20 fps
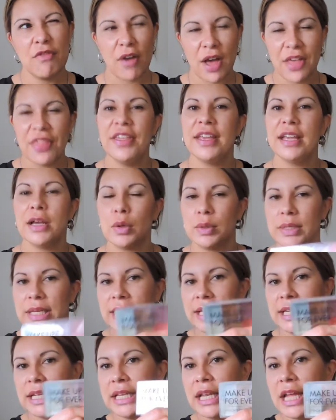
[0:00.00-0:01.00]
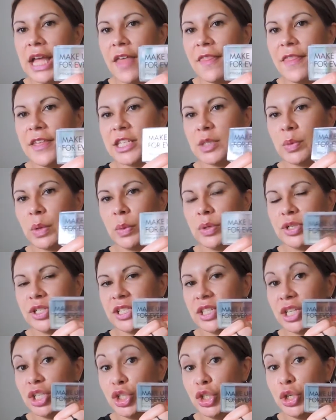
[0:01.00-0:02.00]
if I think I'll need it, this one,
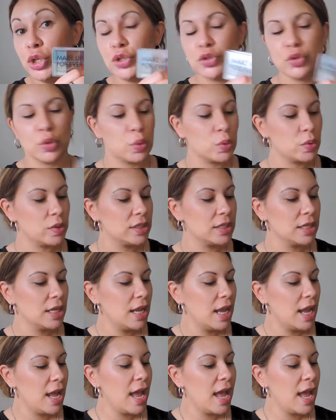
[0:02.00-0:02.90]
which is the neutrals.